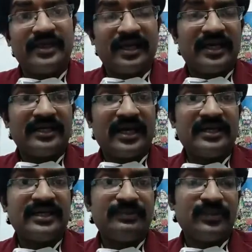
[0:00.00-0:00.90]
another
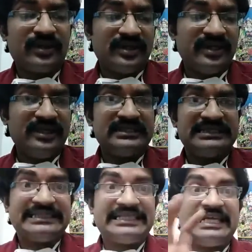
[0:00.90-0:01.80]
important thing is
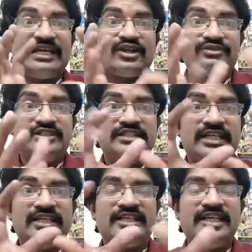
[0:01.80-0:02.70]
care of the
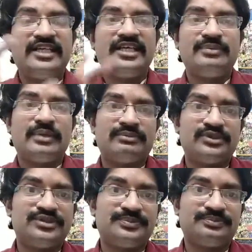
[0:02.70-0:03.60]
genital area and bumps.
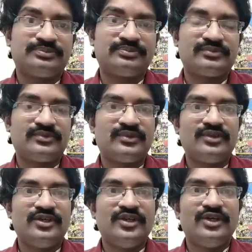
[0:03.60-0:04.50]

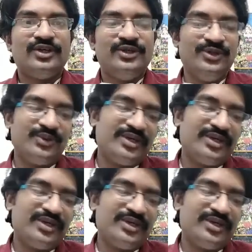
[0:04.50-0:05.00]
You can